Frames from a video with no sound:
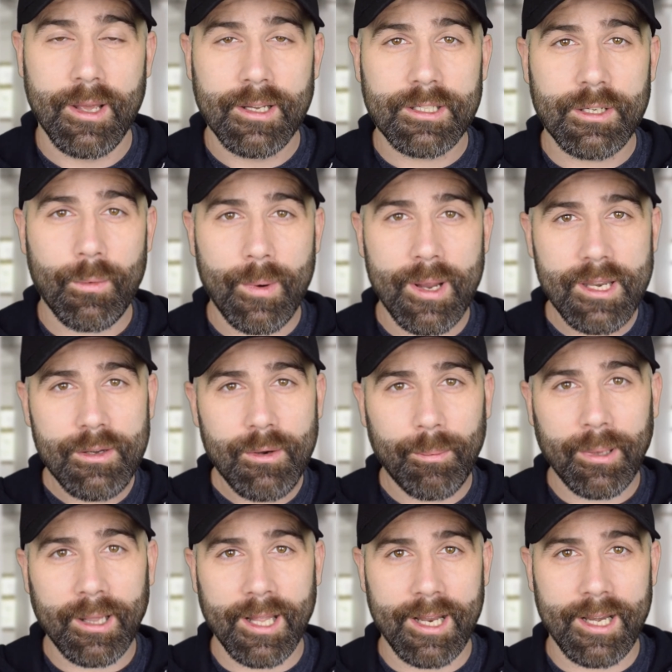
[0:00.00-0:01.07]
So when you're
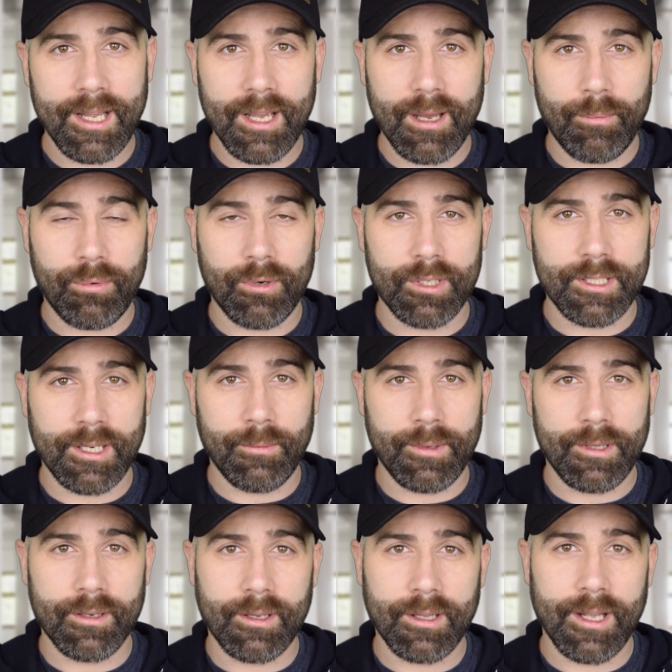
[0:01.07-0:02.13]
planning a project with
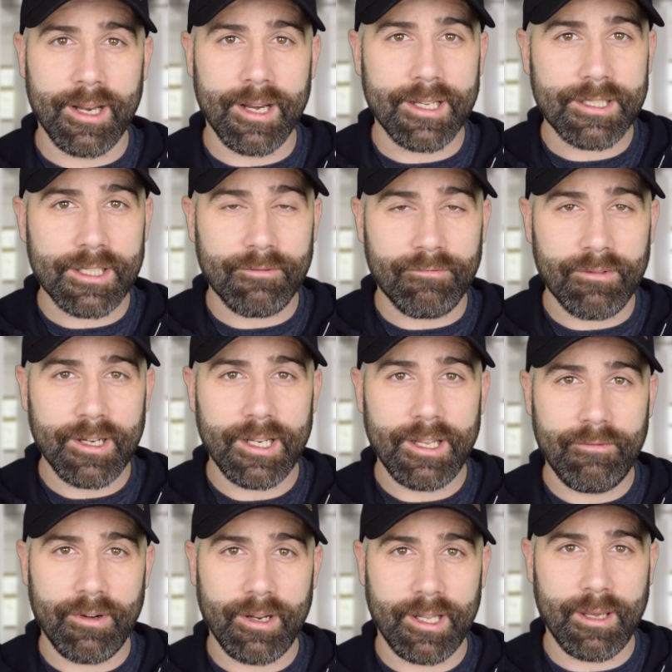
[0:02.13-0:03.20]
your client, it's really,
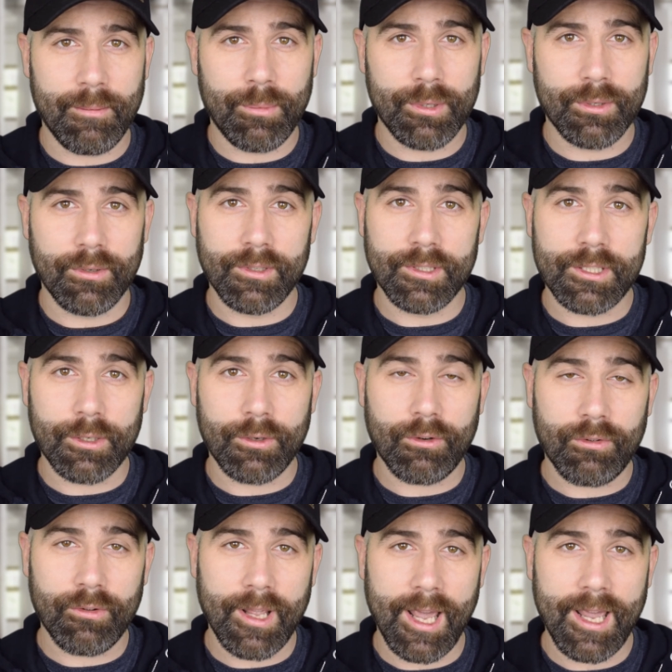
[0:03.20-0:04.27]
really important to
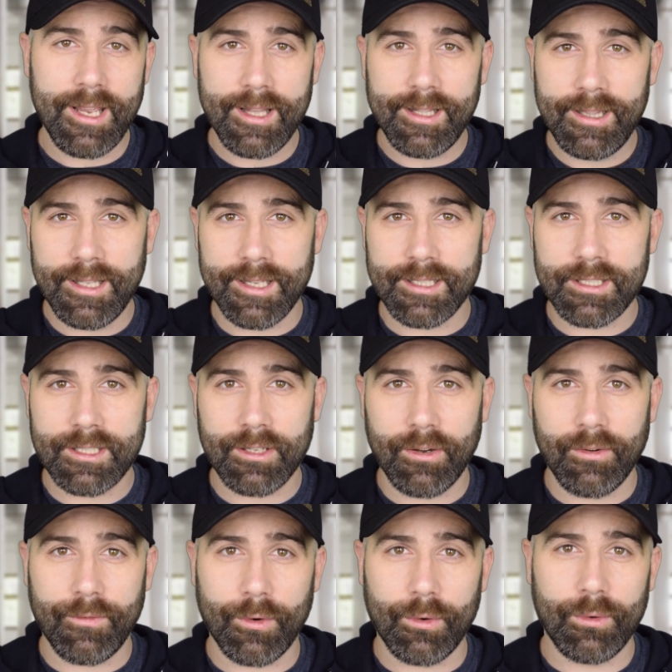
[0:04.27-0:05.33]
create a list
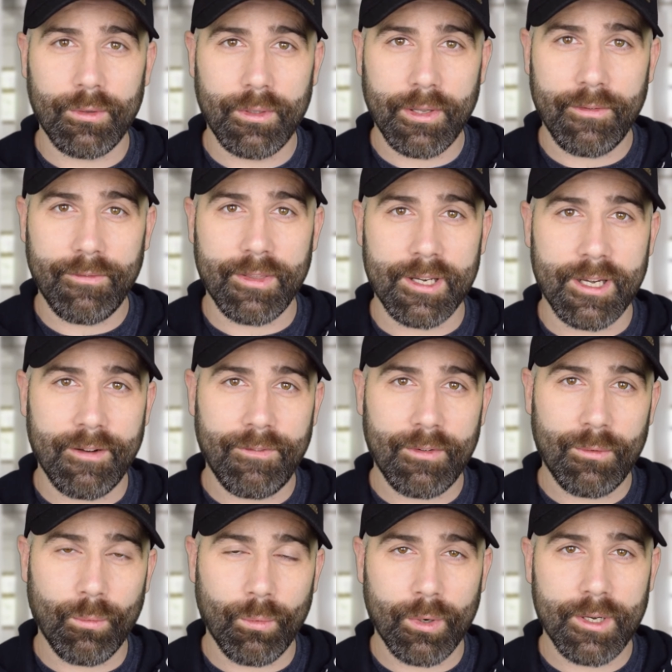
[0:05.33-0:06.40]
of all of the
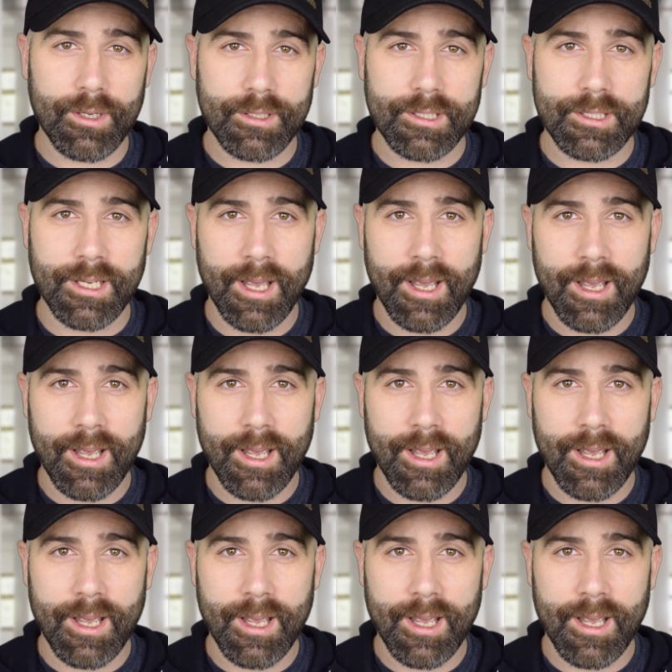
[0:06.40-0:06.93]
different words